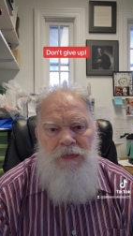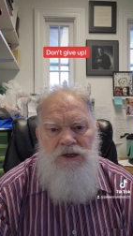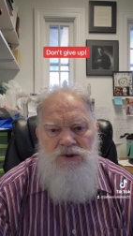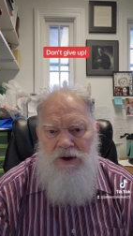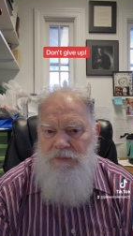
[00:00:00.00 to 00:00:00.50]

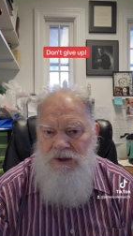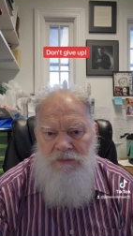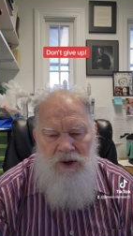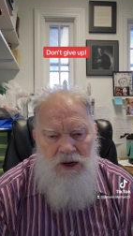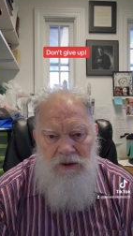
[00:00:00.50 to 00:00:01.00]
scraping the
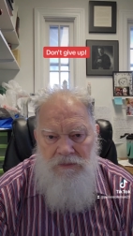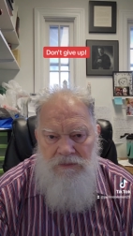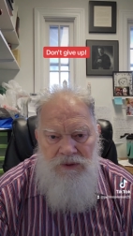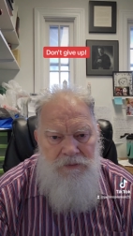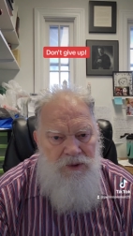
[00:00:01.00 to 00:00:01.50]
bottle
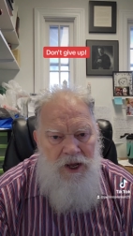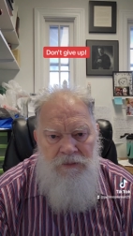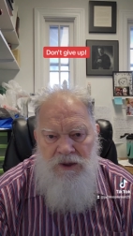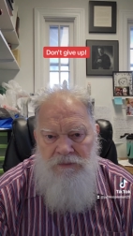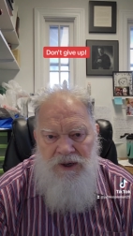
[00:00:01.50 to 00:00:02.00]
the
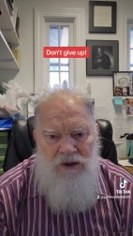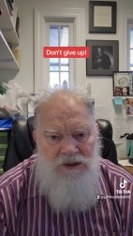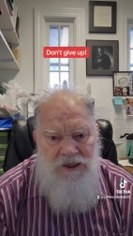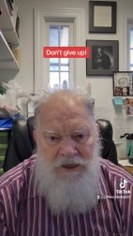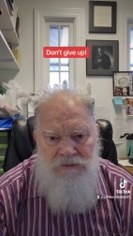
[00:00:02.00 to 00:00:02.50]
bottom of the barrel
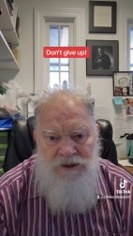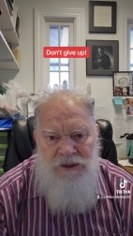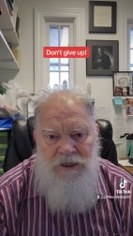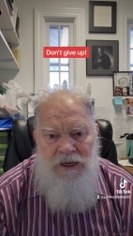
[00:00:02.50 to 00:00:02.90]
times.